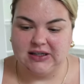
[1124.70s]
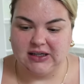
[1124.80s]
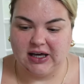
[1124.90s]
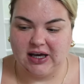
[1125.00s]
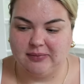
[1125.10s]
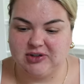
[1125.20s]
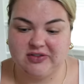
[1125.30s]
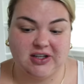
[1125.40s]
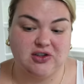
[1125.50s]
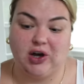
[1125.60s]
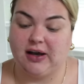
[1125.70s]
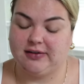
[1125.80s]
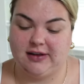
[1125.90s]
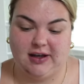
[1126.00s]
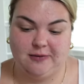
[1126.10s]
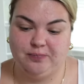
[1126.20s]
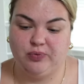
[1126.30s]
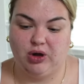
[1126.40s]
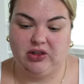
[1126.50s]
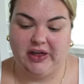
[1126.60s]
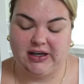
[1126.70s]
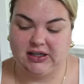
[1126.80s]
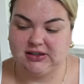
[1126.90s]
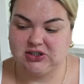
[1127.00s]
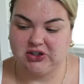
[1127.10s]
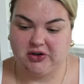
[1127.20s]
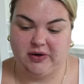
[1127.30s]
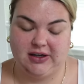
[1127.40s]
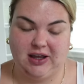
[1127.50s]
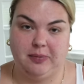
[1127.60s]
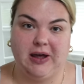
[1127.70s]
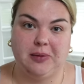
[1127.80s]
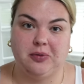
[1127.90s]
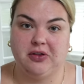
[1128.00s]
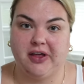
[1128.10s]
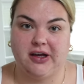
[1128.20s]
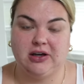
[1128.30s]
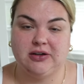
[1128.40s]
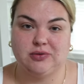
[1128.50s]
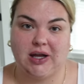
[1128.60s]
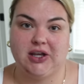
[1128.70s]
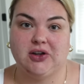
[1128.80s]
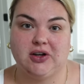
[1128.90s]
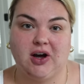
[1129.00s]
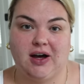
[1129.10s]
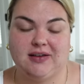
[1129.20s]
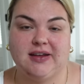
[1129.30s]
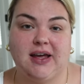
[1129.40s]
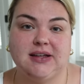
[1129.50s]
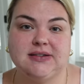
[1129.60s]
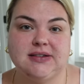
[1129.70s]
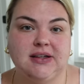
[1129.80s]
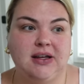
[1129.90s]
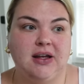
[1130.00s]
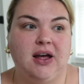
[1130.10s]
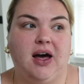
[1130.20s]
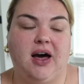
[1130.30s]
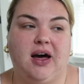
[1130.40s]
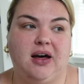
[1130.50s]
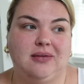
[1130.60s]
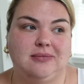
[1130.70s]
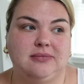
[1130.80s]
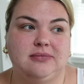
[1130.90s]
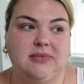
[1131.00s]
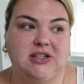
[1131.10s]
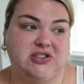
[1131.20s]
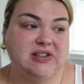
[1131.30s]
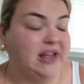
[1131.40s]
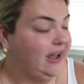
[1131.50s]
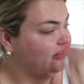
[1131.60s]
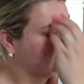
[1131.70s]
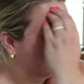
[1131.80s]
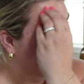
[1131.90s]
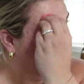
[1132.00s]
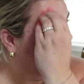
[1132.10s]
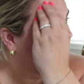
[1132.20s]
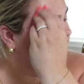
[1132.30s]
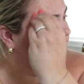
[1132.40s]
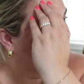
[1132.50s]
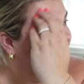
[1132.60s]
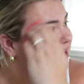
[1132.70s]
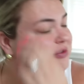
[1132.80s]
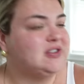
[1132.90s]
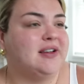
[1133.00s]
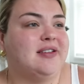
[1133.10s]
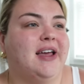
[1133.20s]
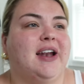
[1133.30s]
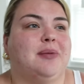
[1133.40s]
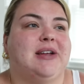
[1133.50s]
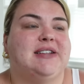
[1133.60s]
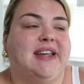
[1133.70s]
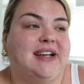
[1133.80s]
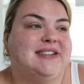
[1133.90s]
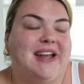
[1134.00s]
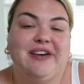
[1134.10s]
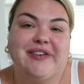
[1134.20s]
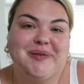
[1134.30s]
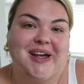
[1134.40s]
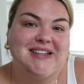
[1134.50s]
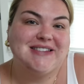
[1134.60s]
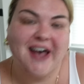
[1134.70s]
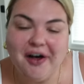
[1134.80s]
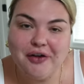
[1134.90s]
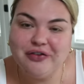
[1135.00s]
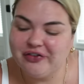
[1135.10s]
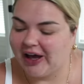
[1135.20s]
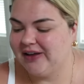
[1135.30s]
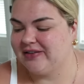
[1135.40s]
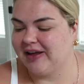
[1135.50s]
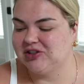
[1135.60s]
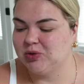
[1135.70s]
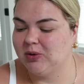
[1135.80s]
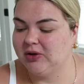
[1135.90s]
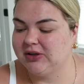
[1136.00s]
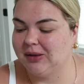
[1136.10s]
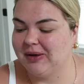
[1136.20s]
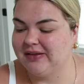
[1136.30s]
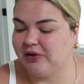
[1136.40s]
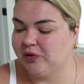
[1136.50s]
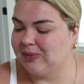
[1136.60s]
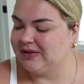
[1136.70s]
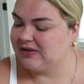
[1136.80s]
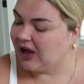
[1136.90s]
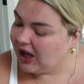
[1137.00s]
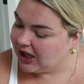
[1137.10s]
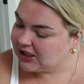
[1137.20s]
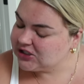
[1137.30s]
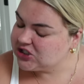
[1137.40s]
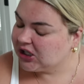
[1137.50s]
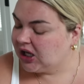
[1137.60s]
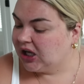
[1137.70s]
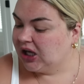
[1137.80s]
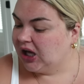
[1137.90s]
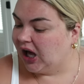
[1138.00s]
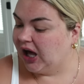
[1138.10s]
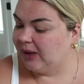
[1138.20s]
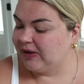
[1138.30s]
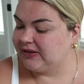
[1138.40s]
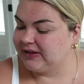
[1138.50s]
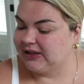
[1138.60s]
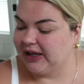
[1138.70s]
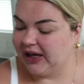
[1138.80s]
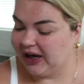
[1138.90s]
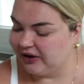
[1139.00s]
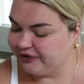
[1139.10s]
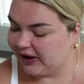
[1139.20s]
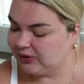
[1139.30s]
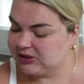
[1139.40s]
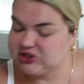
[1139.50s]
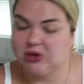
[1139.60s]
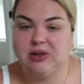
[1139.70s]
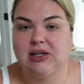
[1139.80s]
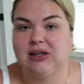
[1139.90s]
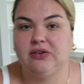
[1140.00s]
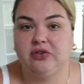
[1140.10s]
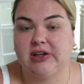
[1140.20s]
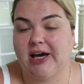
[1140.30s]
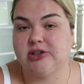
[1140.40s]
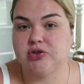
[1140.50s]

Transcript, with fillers: um, just exhausted with editing the show and keeping up with like regular content um, and just life. So yeah, I'm just excited. I'm gonna take today for myself. I scheduled myself a massage um, that's in like a half hour, so I'm gonna leave for that